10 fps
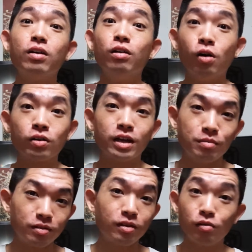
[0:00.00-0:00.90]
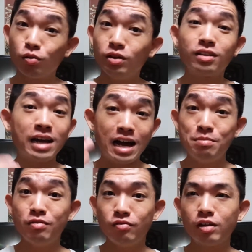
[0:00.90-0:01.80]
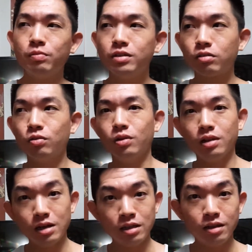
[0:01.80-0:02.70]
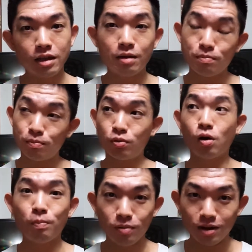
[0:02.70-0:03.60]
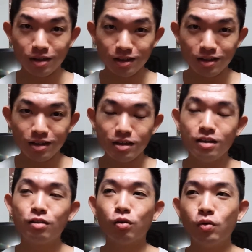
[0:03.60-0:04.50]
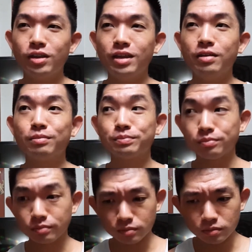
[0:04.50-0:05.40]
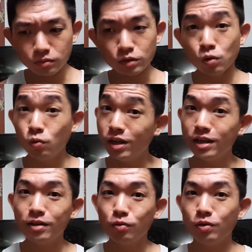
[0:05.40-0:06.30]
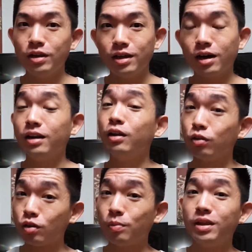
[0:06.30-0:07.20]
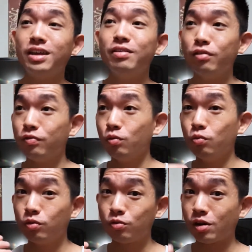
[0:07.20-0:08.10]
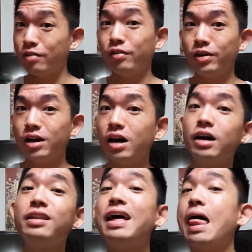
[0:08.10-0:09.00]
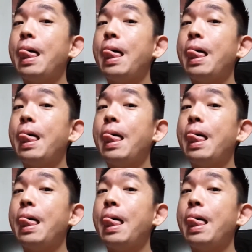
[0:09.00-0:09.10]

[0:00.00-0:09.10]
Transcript: take a long time itself. So the time investment just to learn the game properly is already really hard. And on top of that, even if you try very hard,